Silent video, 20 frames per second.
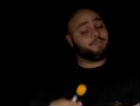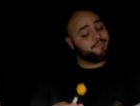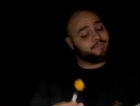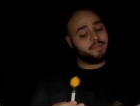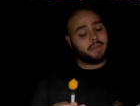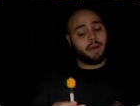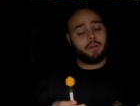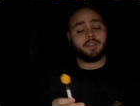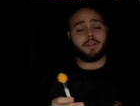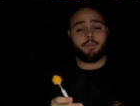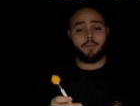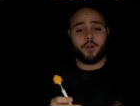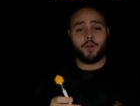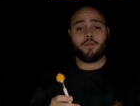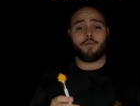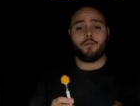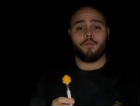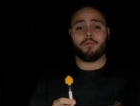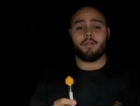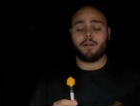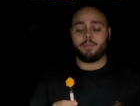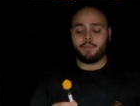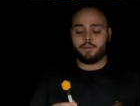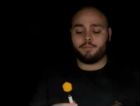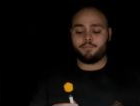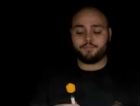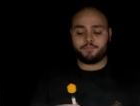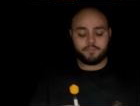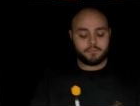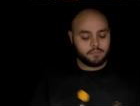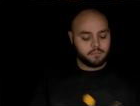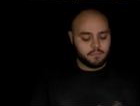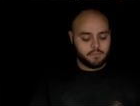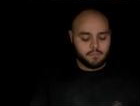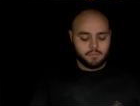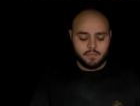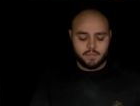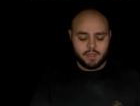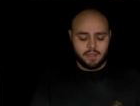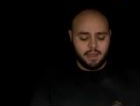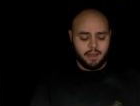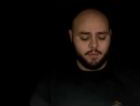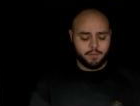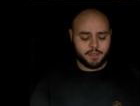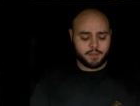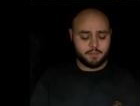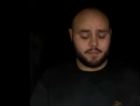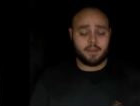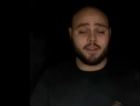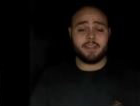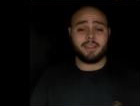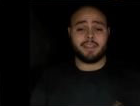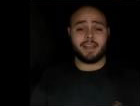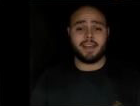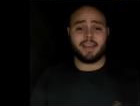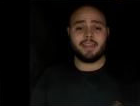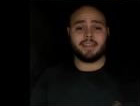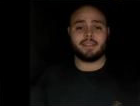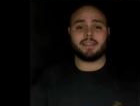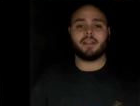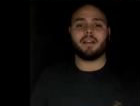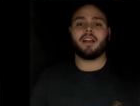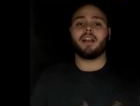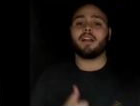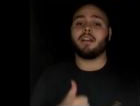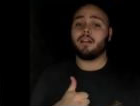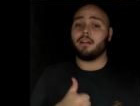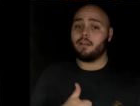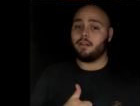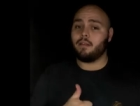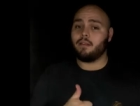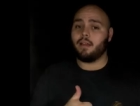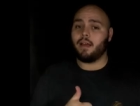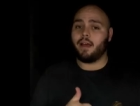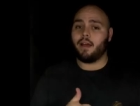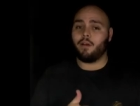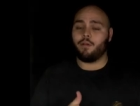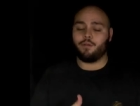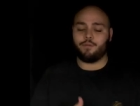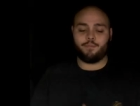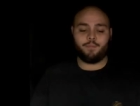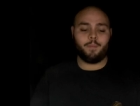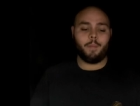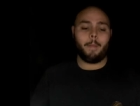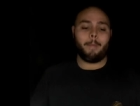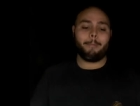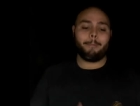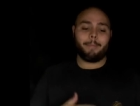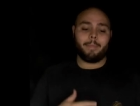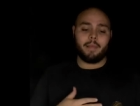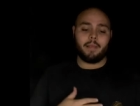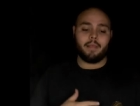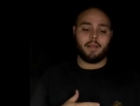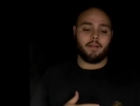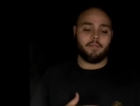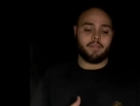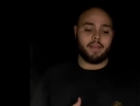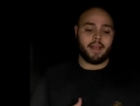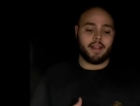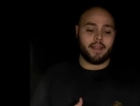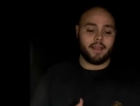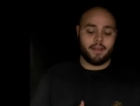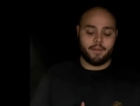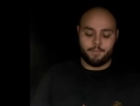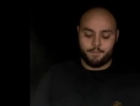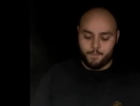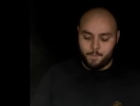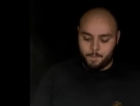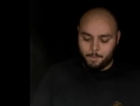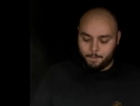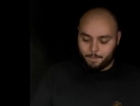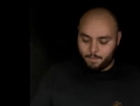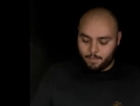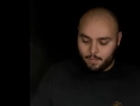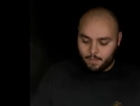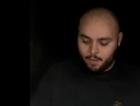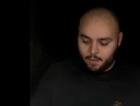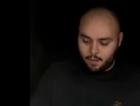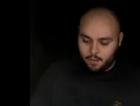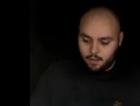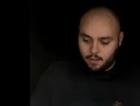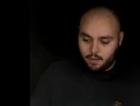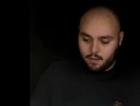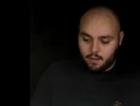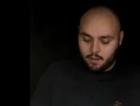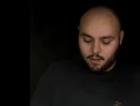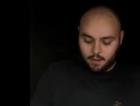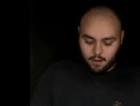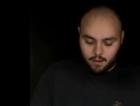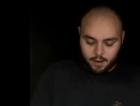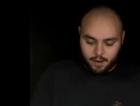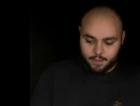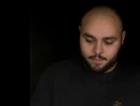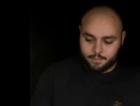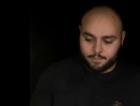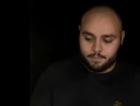That was a beautiful rip. That was some good taste good cloud. Love that hit. All right.